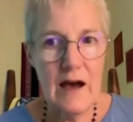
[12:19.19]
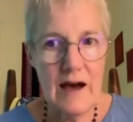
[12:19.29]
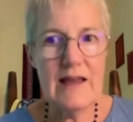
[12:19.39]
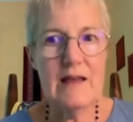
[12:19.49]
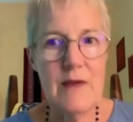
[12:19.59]

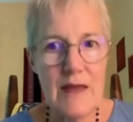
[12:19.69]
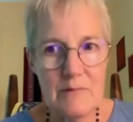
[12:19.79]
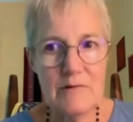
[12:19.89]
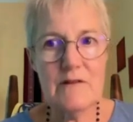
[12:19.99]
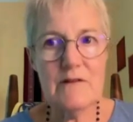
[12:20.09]
I am
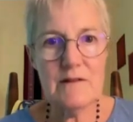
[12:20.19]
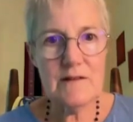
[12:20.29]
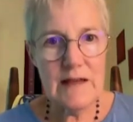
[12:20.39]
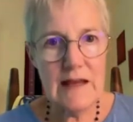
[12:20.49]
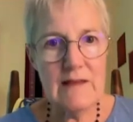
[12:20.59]
able to
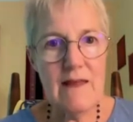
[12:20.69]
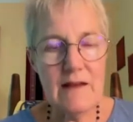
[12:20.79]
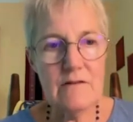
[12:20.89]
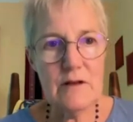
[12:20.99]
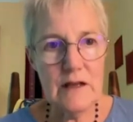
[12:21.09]
sustain
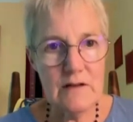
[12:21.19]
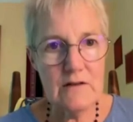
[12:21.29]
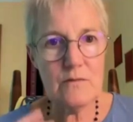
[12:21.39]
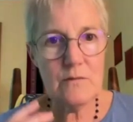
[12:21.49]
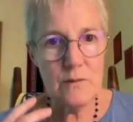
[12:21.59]
that looking
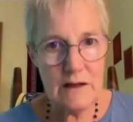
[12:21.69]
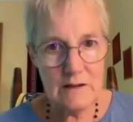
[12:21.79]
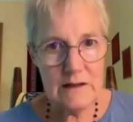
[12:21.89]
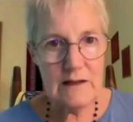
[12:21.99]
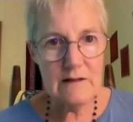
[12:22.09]

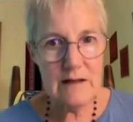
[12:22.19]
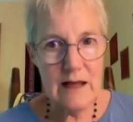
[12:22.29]
directly